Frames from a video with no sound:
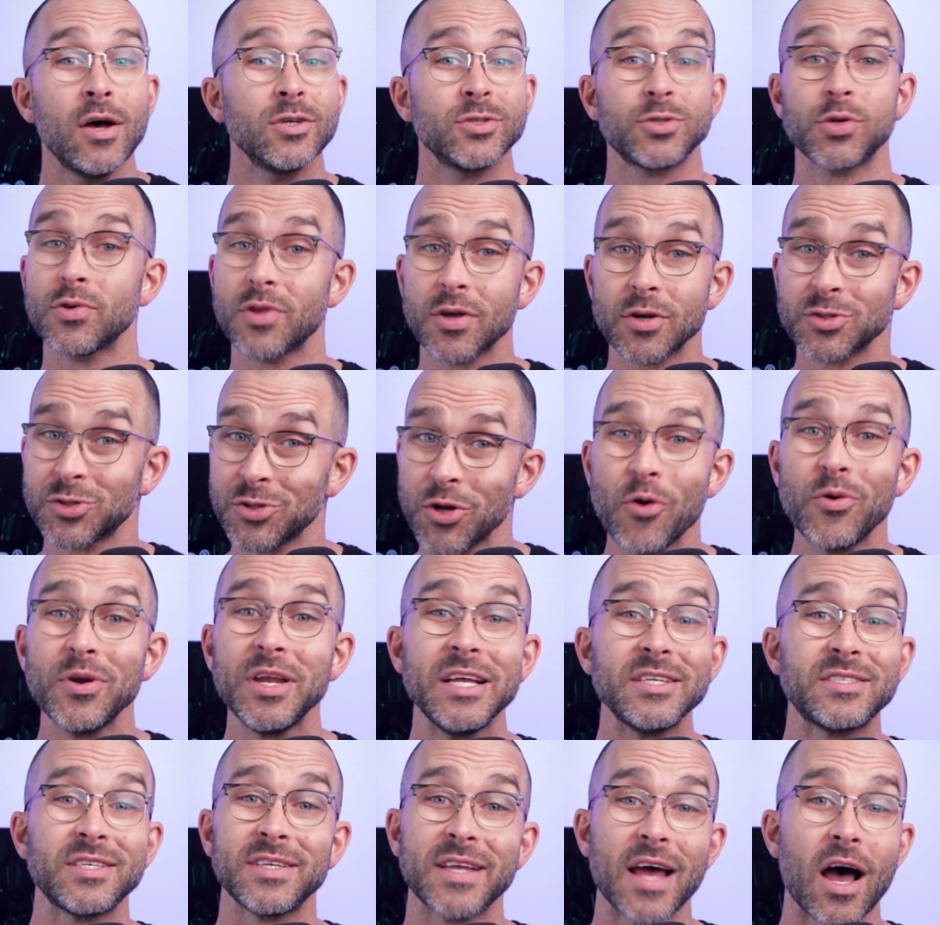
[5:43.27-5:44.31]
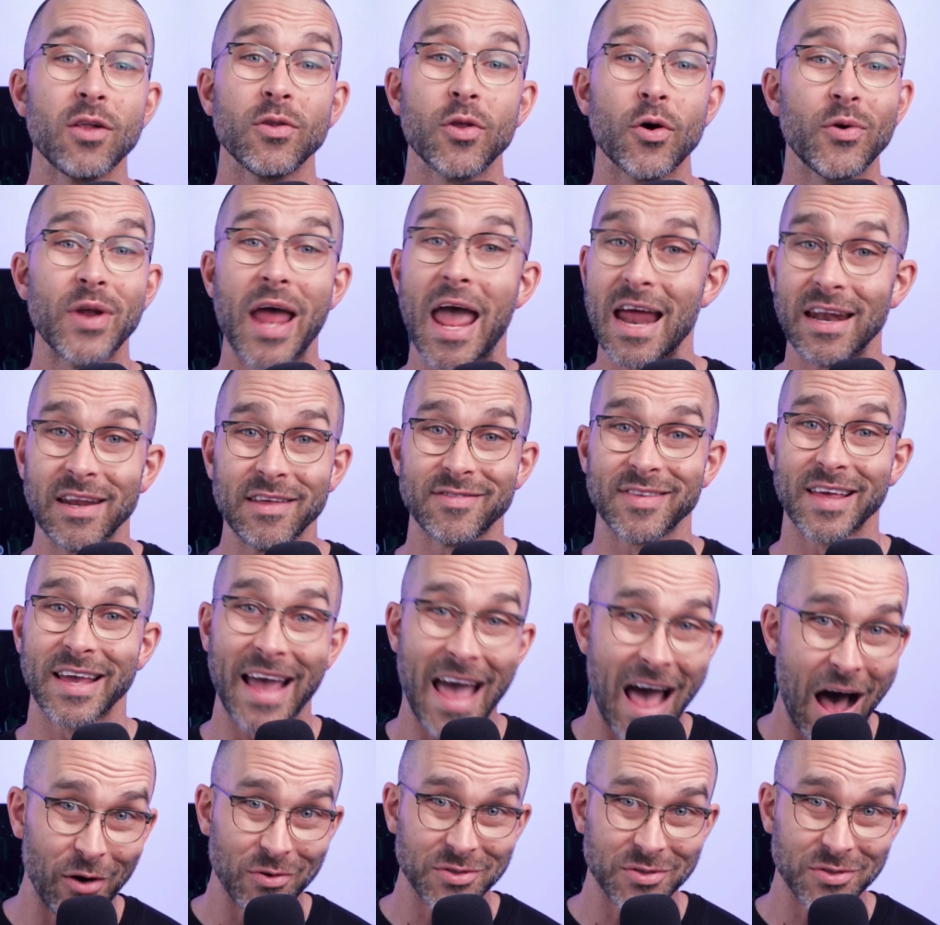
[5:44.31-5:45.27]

so there's no need to download anything